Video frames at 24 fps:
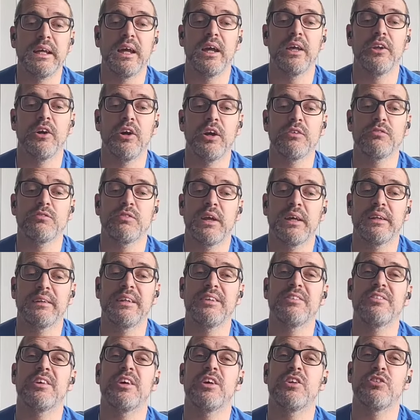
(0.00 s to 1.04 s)
and I found
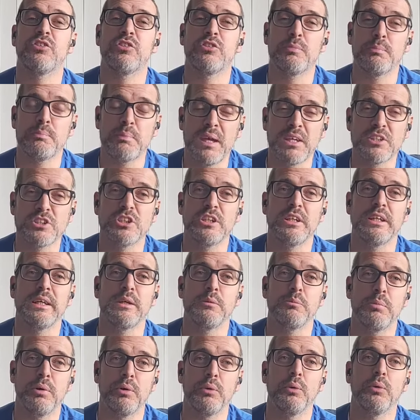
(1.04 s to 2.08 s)
this especially
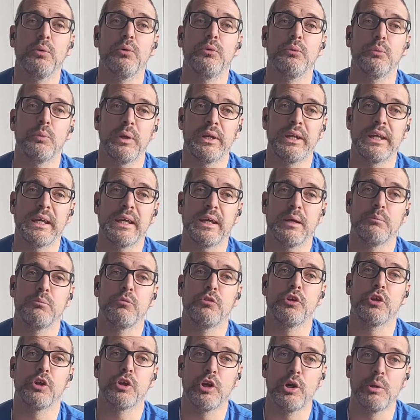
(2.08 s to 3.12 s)
important when it comes to
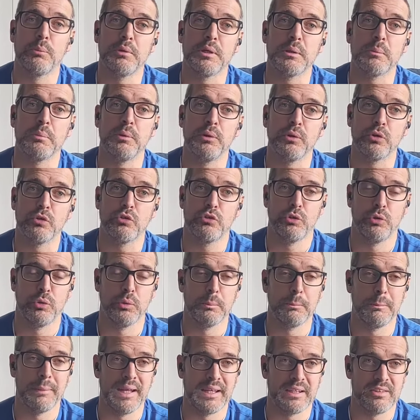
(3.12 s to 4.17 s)
comic books or
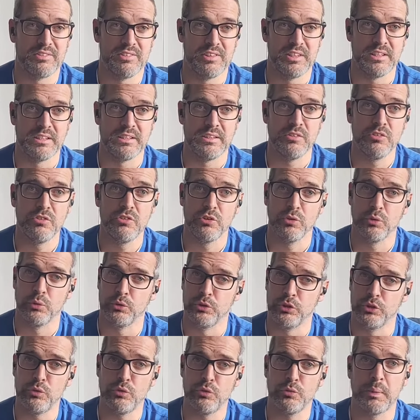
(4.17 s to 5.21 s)
magazines or
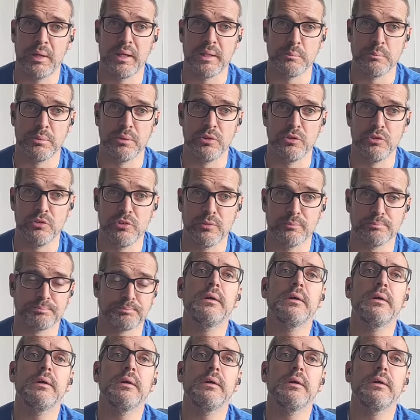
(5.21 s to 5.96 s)
newspapers,